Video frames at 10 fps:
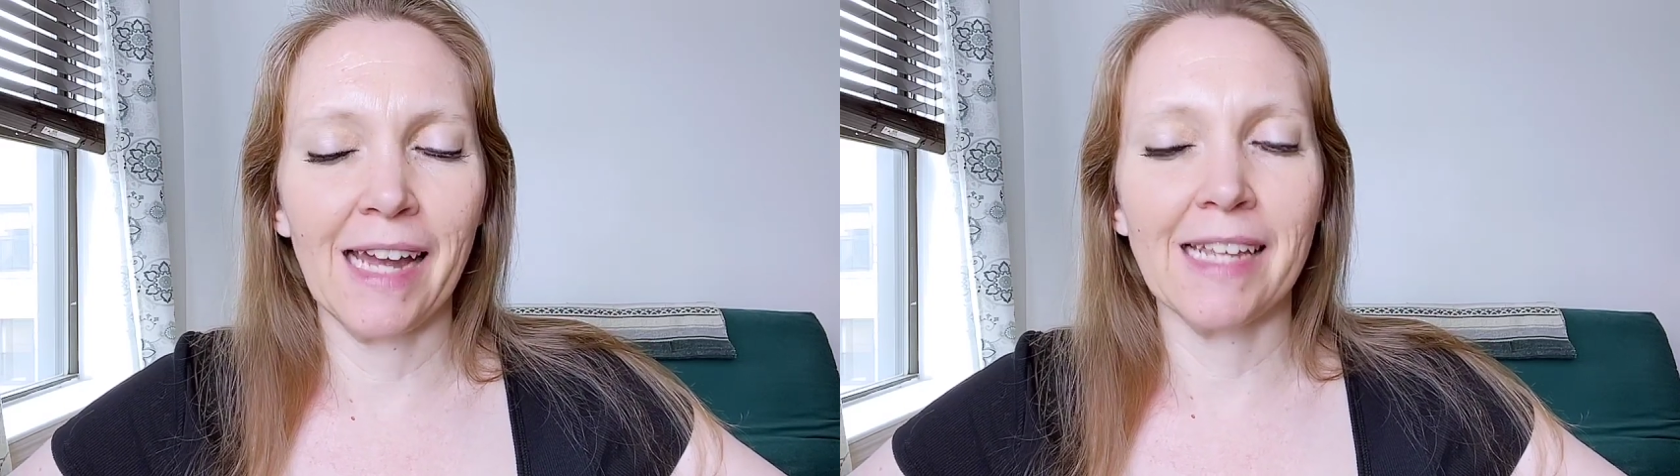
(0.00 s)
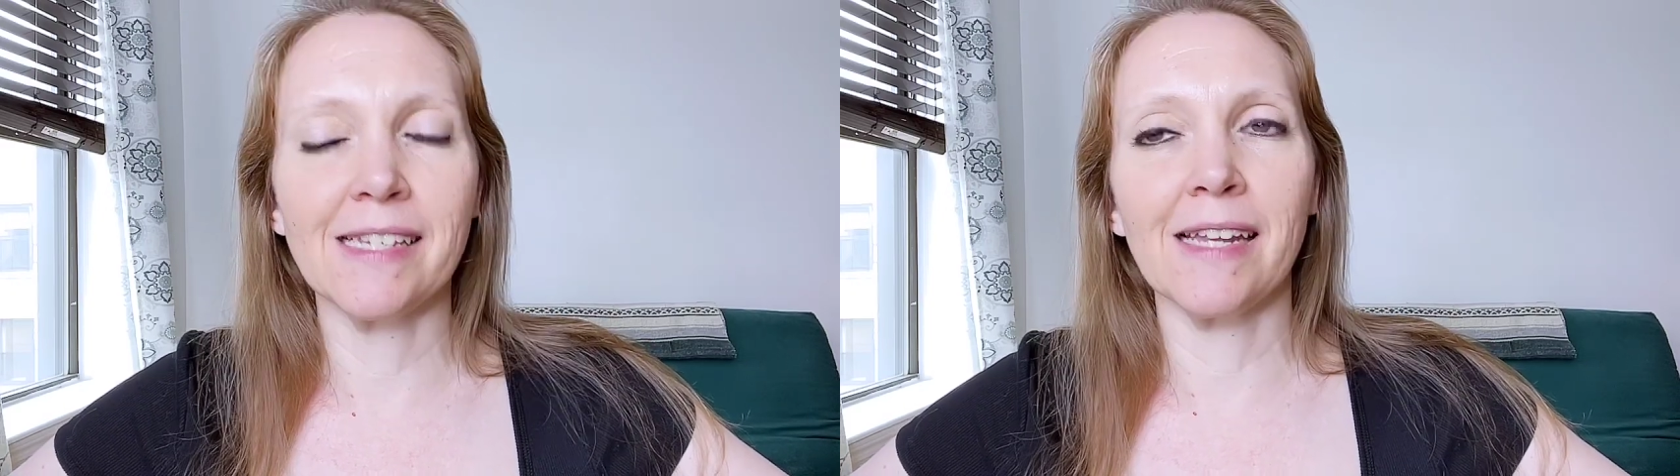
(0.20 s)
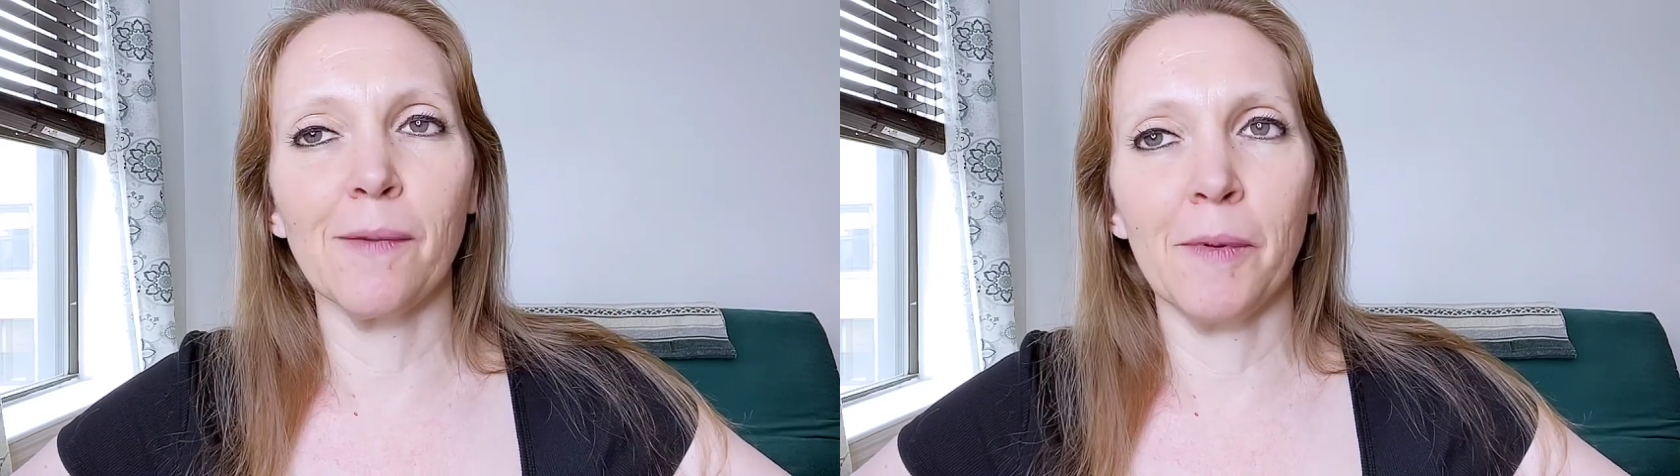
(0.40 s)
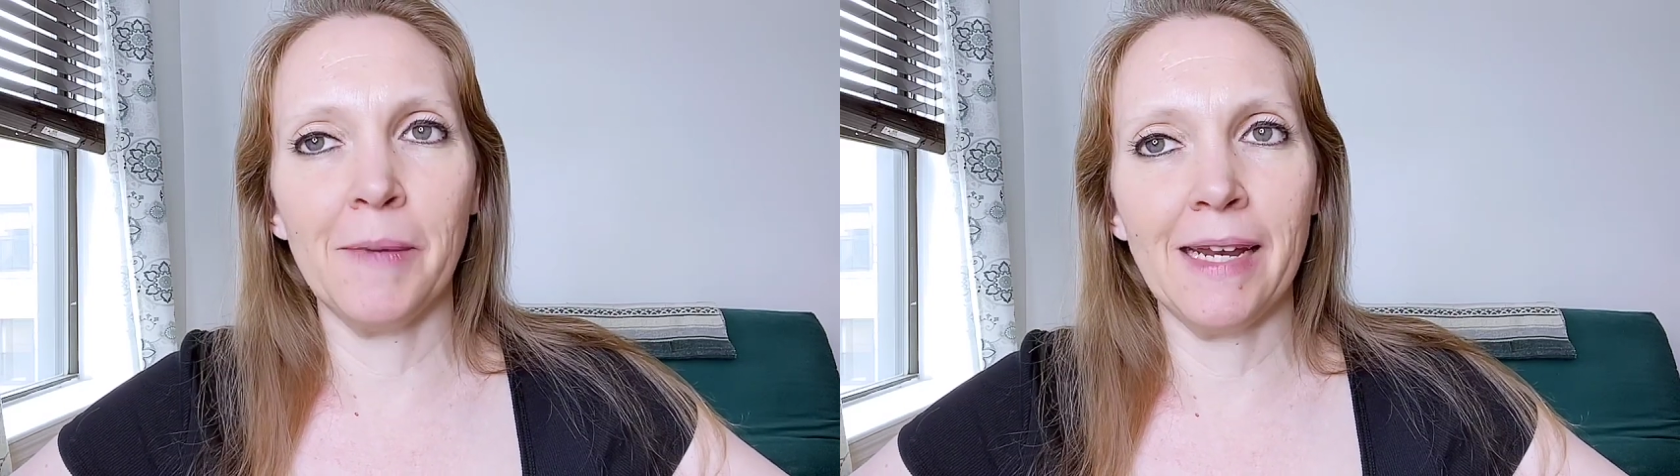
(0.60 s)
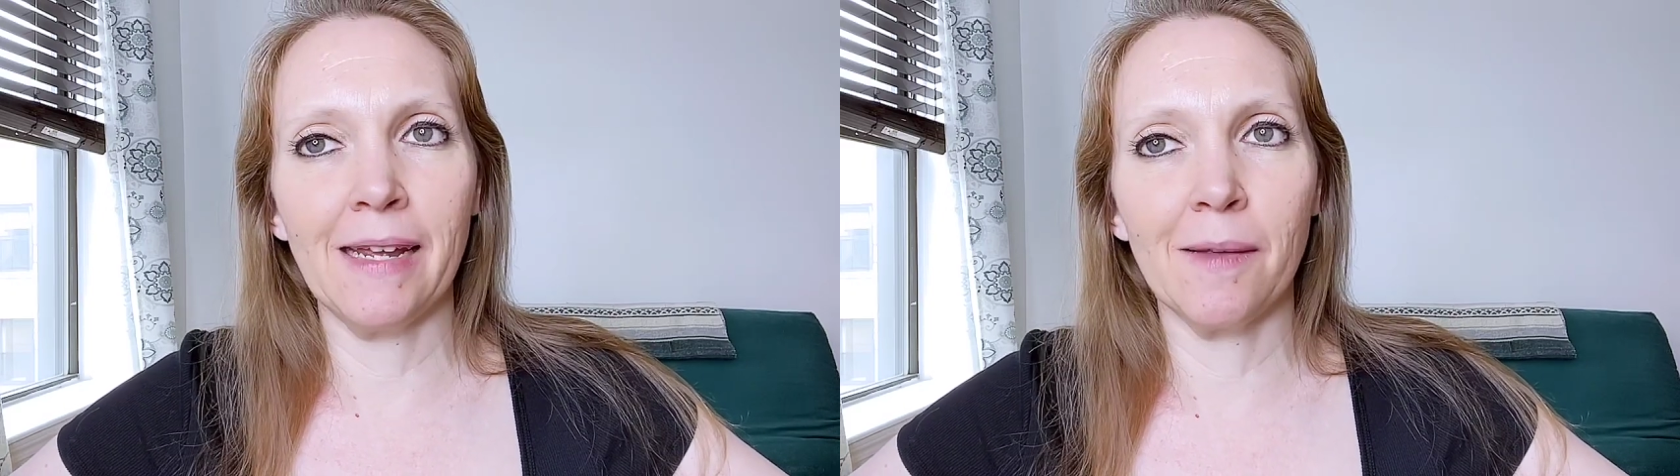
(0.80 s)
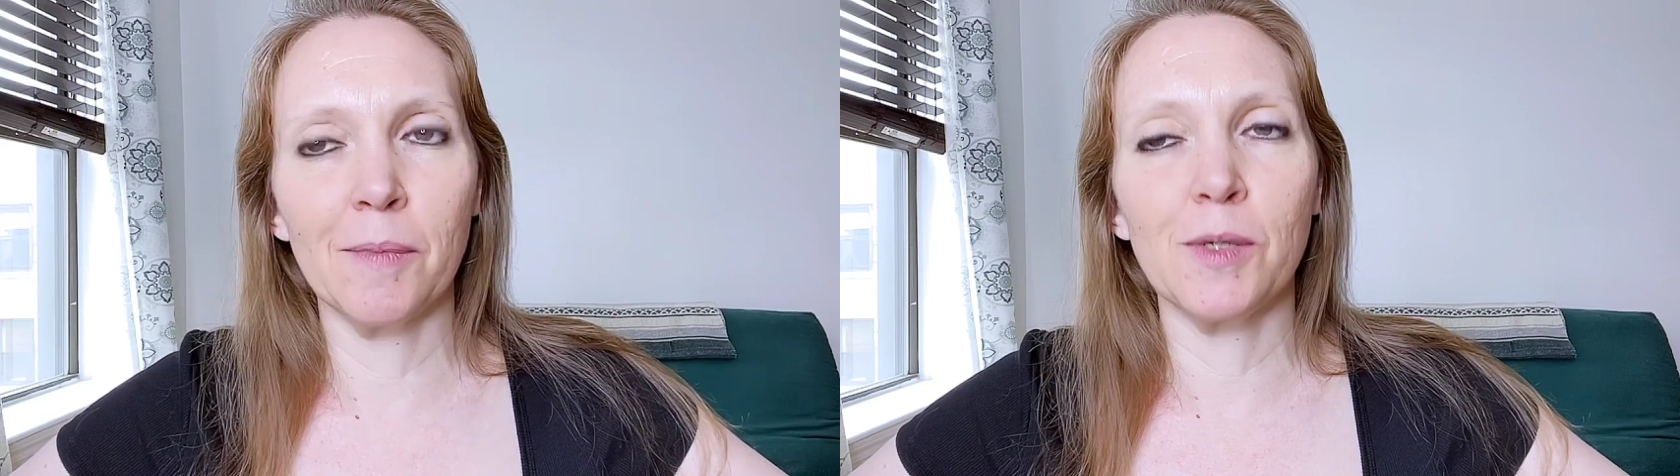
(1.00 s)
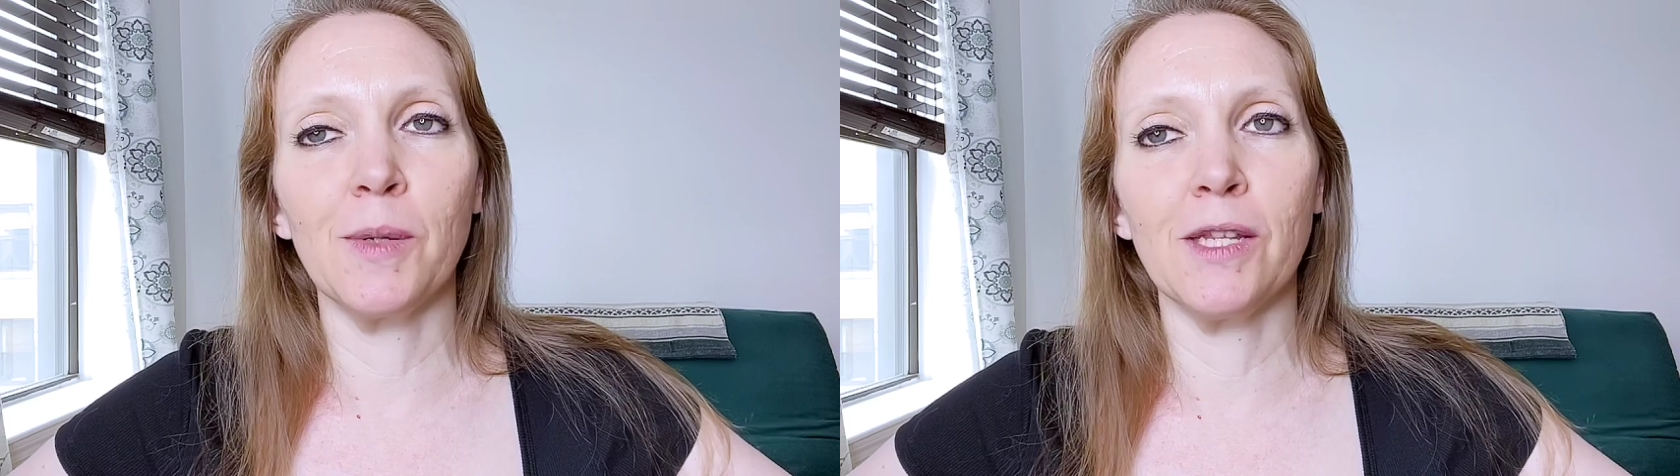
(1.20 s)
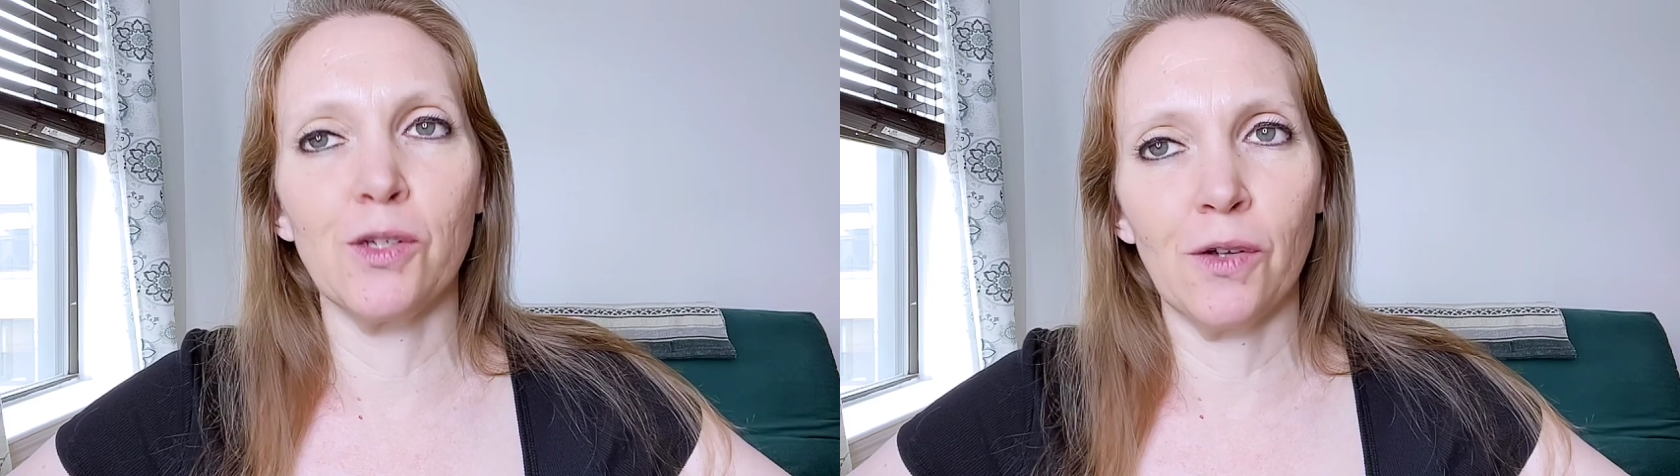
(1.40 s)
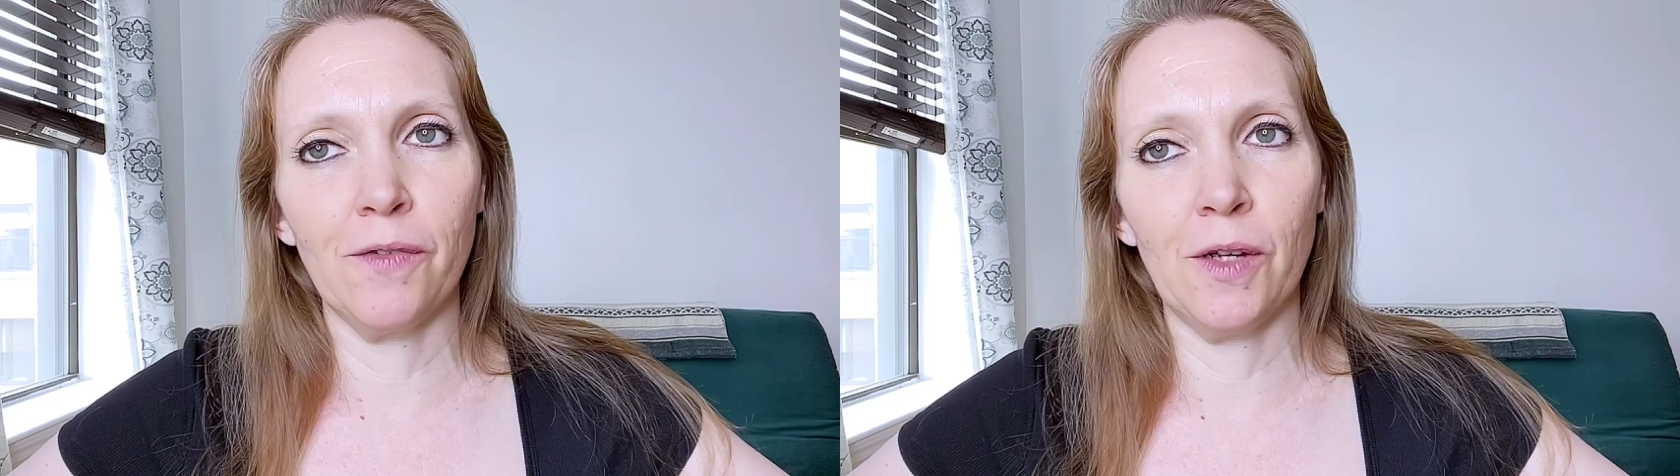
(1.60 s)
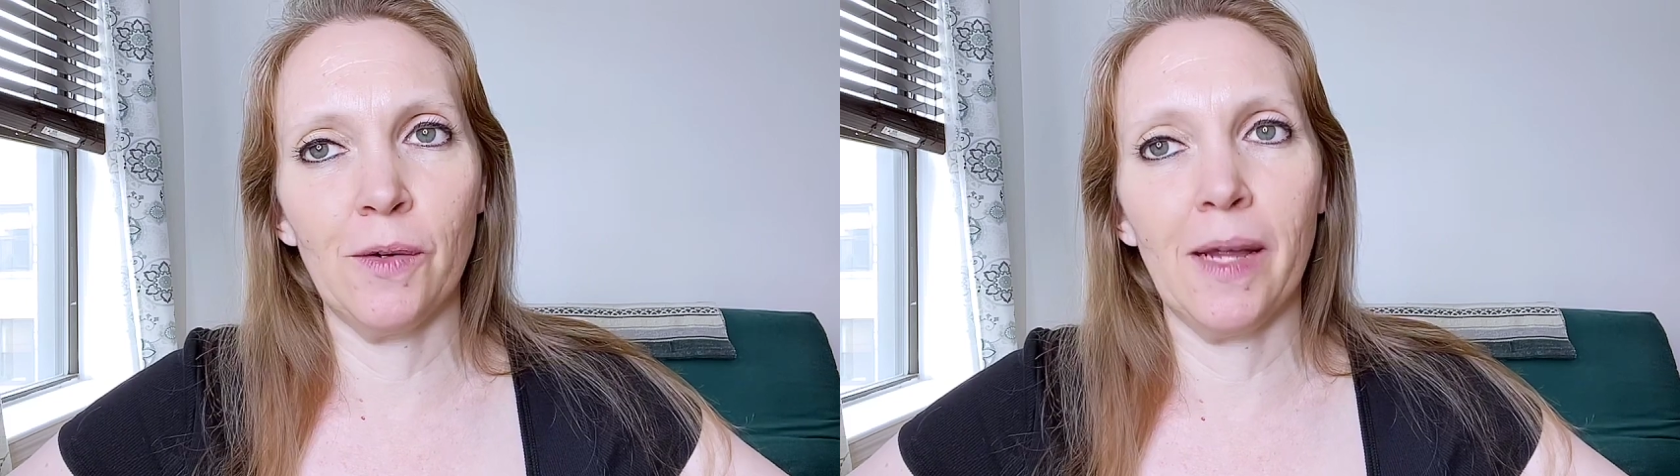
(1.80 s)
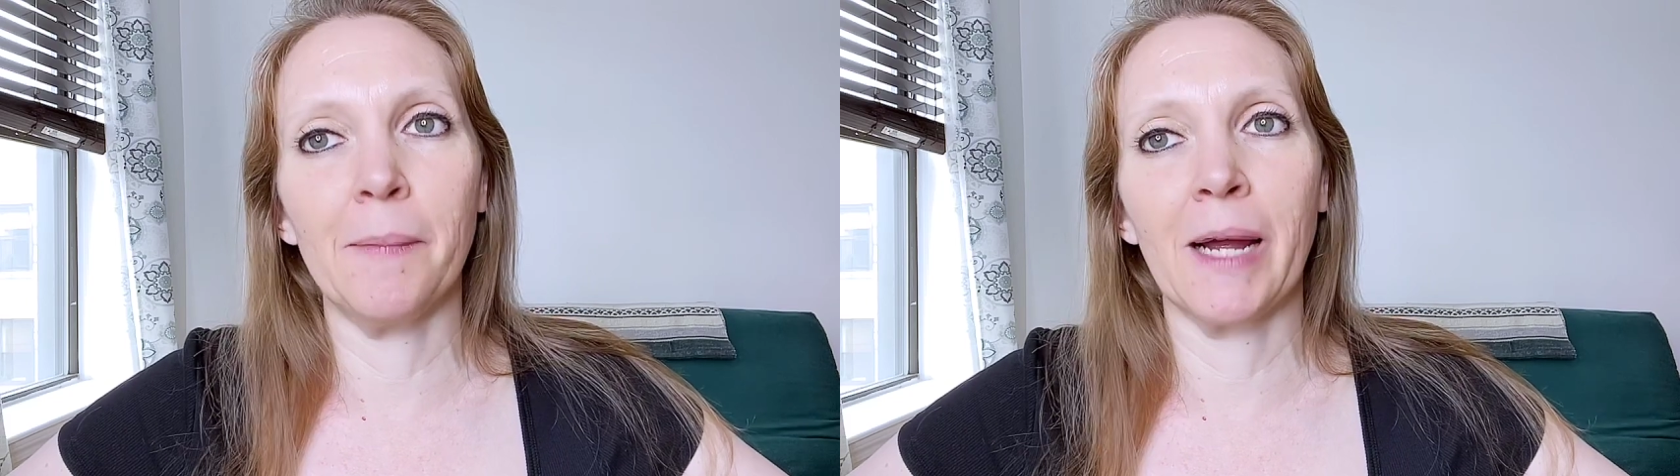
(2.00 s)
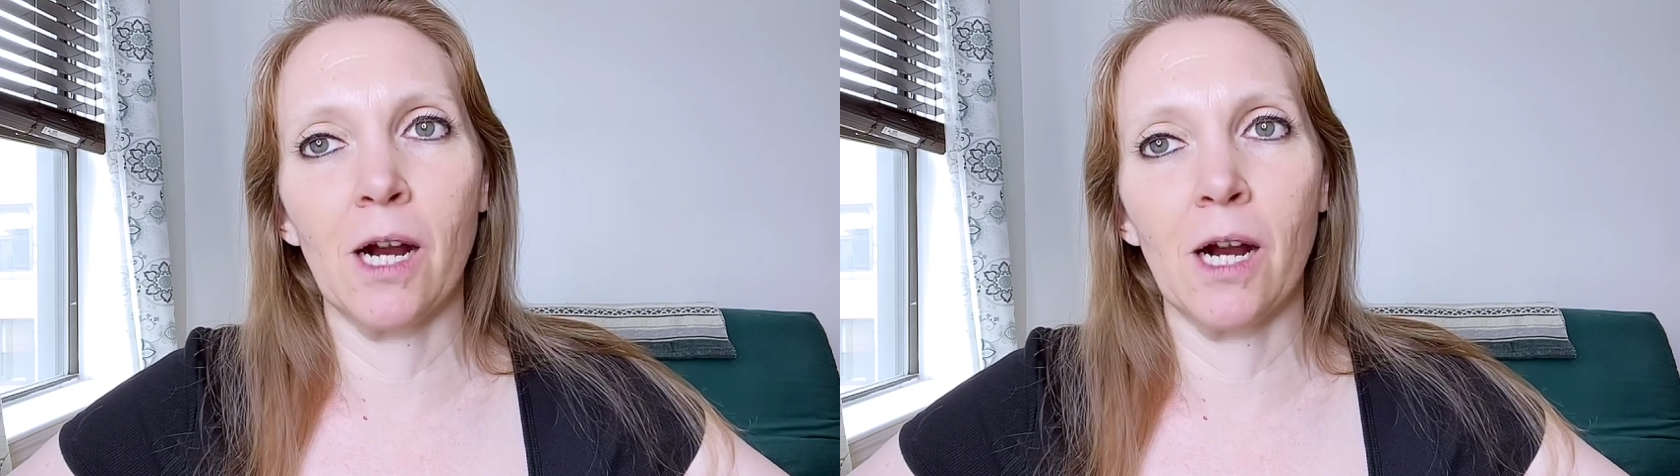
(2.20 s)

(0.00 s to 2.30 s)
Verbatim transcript: I can set up a meeting between the two of you in my